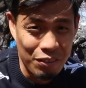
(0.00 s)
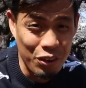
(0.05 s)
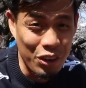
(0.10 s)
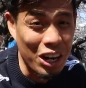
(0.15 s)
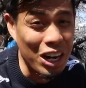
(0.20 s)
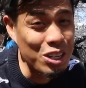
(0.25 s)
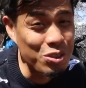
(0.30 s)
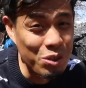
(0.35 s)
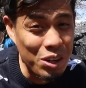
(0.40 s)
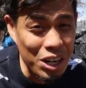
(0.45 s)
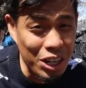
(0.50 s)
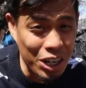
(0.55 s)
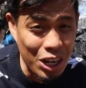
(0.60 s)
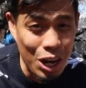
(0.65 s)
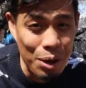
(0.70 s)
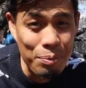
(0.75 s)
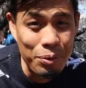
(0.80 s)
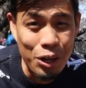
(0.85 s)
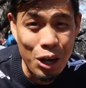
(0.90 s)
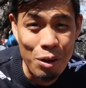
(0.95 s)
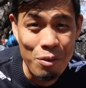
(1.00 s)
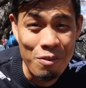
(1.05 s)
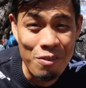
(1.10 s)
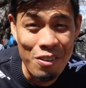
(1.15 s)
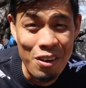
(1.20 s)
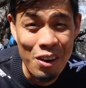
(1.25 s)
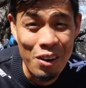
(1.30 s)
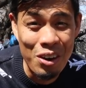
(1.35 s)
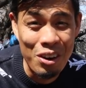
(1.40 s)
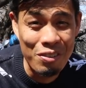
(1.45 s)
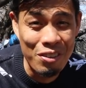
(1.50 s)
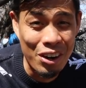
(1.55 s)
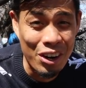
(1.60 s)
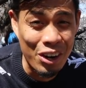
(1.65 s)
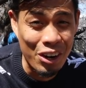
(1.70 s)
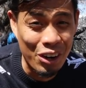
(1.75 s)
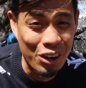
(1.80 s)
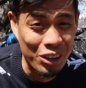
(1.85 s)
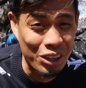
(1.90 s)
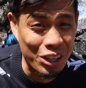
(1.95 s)
You guys wanna come? Come very, very
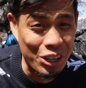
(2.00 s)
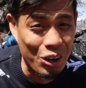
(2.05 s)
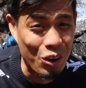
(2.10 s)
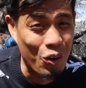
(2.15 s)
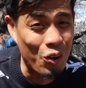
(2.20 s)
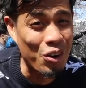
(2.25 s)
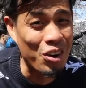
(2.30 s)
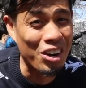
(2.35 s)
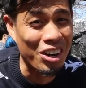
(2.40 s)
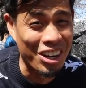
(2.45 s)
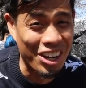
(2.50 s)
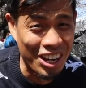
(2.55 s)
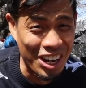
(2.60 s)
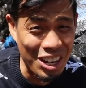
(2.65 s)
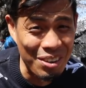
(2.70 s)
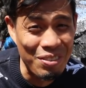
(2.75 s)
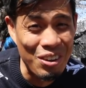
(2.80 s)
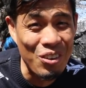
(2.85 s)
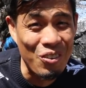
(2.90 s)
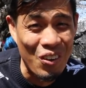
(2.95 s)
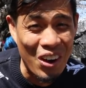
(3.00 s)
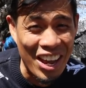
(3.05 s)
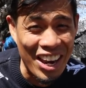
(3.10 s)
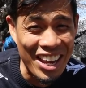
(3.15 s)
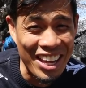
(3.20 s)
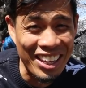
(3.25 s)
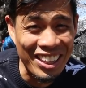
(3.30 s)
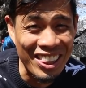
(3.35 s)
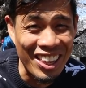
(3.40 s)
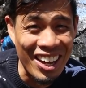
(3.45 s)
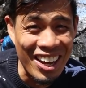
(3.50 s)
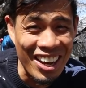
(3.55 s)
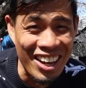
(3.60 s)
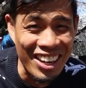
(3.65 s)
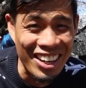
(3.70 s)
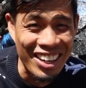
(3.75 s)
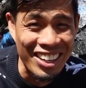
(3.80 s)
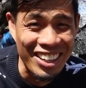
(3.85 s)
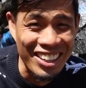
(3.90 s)
early or you're gonna be waiting in line.